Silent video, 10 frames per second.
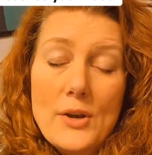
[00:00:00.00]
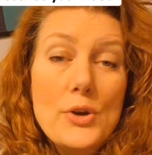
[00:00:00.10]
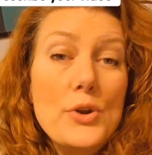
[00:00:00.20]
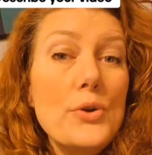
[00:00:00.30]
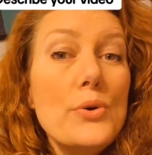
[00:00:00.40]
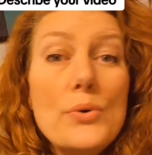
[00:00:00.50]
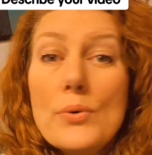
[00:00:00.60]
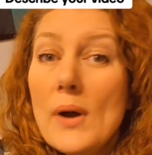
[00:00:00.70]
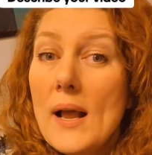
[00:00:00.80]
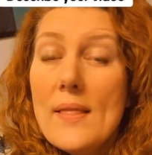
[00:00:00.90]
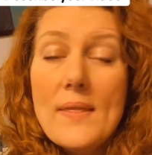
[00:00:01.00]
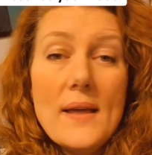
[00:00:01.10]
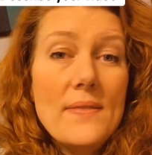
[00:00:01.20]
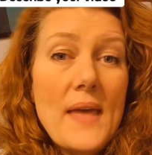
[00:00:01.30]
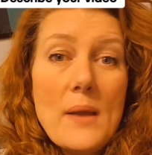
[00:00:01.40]
knew
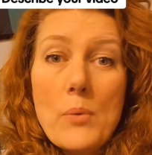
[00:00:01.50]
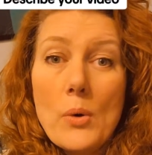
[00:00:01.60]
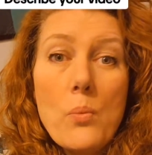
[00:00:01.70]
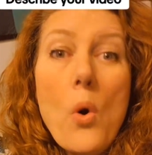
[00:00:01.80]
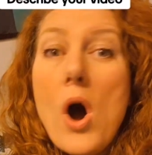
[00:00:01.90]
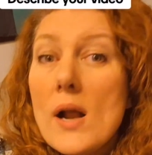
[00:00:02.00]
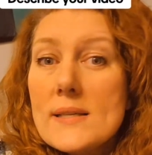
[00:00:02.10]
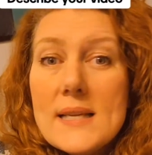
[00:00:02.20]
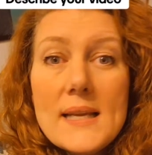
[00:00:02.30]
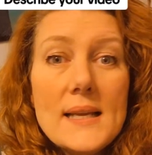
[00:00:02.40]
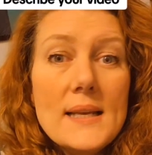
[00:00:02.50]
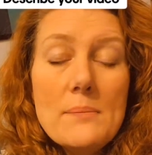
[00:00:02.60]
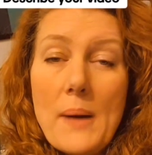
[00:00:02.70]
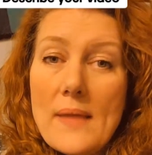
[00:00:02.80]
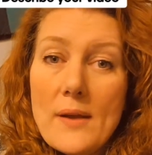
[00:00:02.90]
that they were
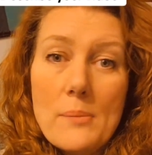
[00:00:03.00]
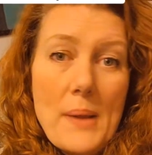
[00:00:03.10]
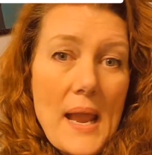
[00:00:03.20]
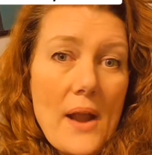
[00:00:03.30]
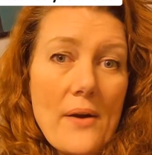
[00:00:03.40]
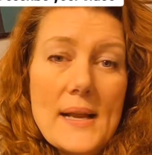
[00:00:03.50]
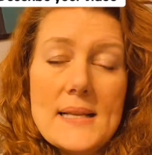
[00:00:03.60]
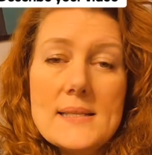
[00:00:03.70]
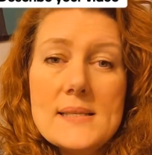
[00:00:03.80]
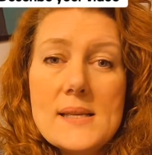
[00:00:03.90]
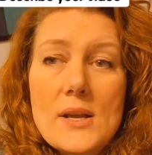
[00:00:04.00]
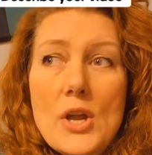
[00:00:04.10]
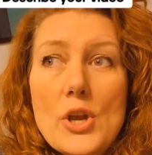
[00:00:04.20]
wanted by their parents,